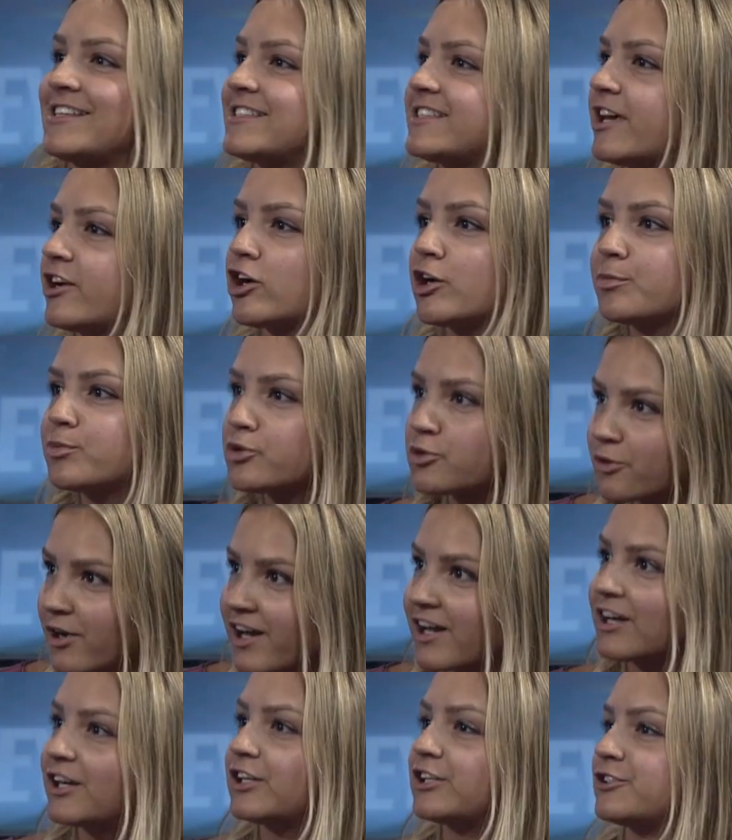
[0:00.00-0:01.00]
said our
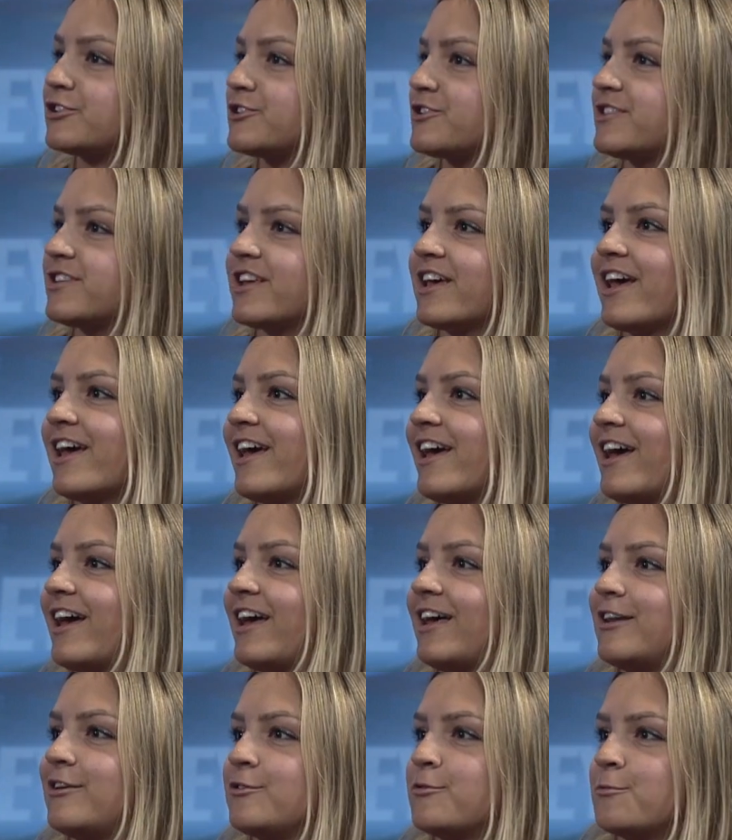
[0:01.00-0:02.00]
prayers,
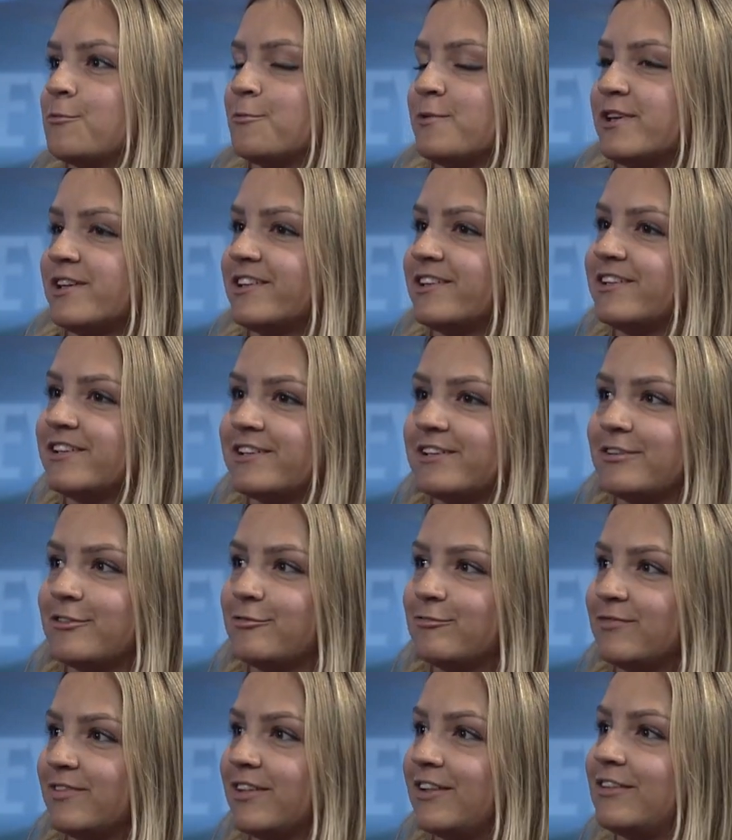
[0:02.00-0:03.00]
and we,
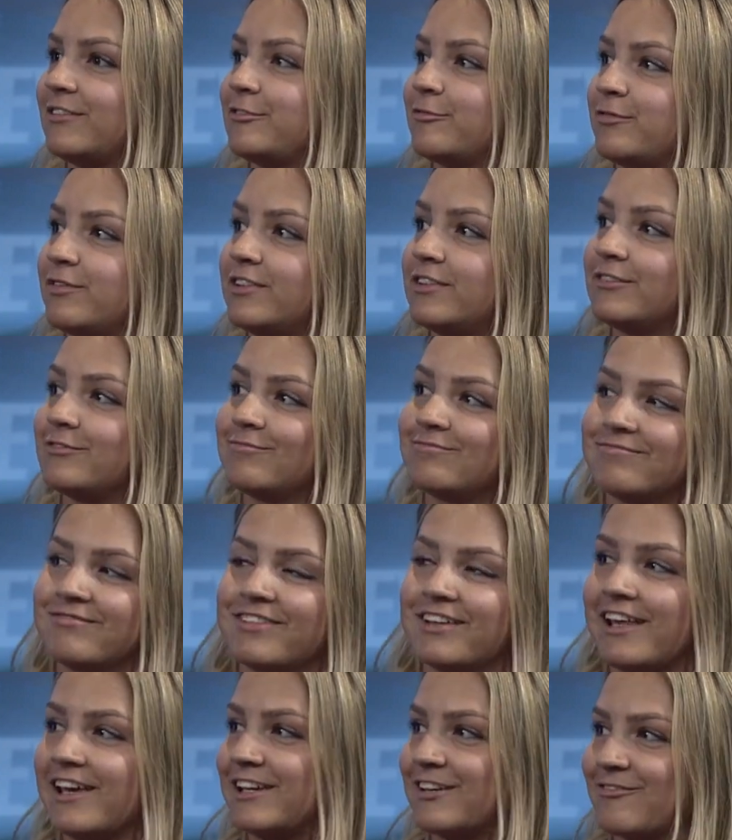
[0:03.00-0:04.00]

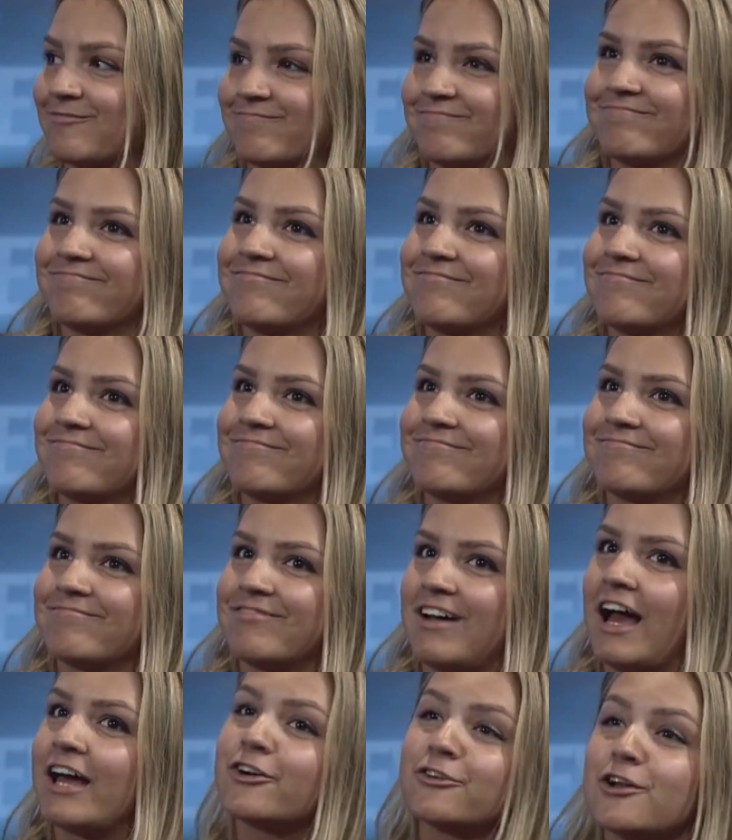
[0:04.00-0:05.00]
I
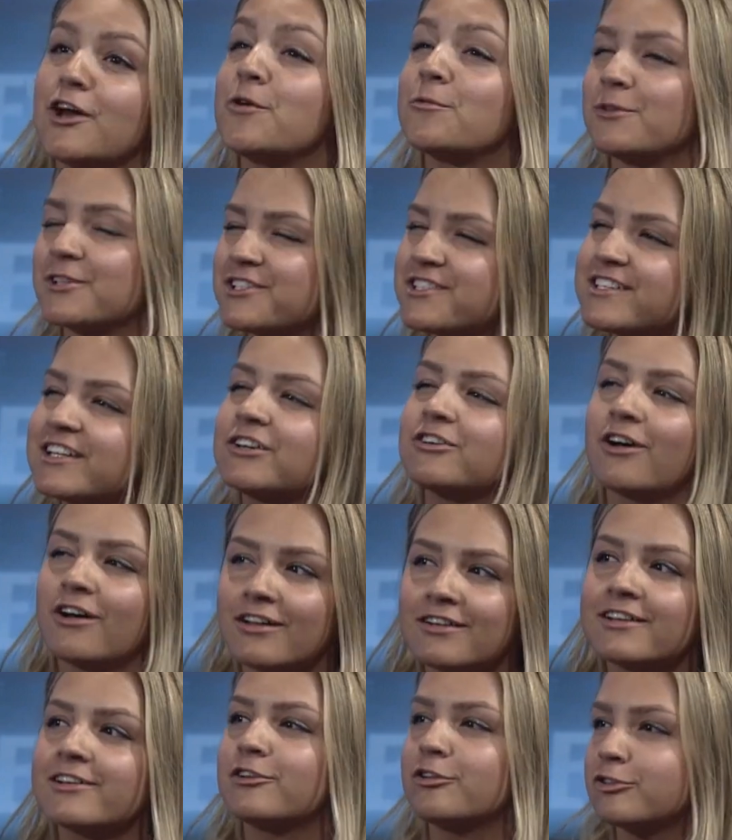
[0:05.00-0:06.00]
don't know, we're still
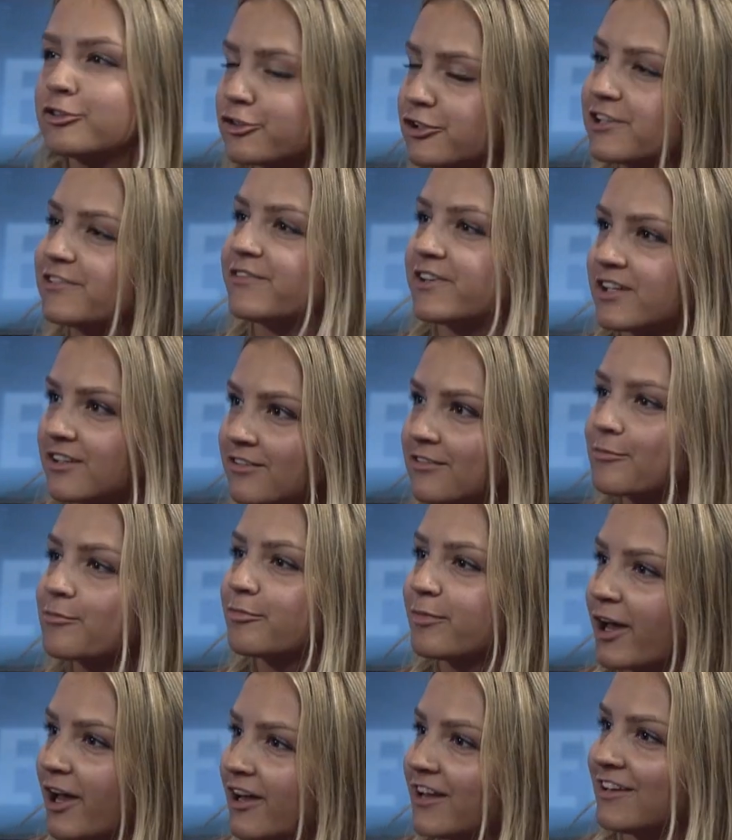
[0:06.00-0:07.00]
a little grieving,
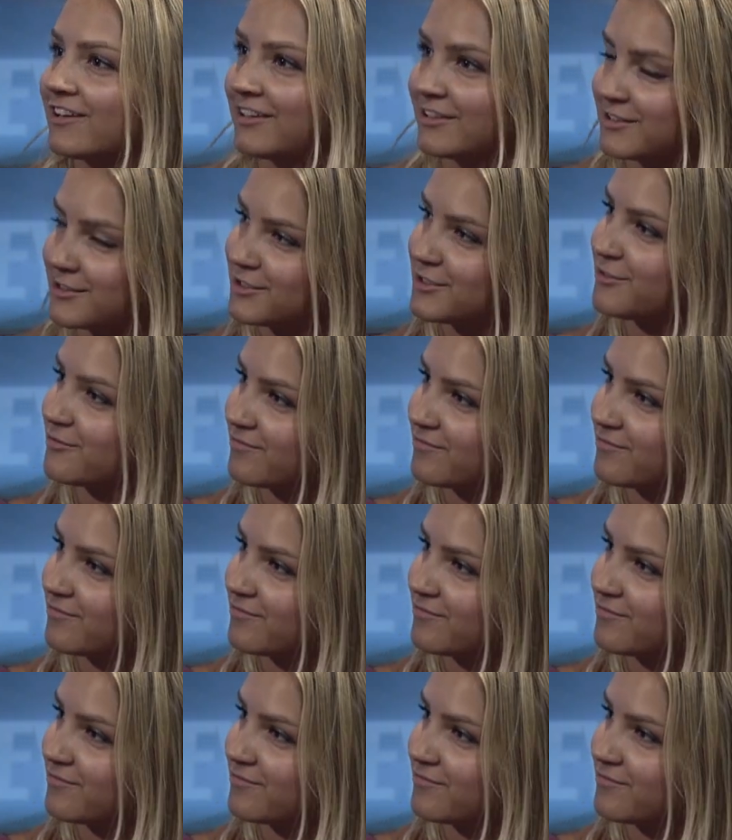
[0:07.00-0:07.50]
but it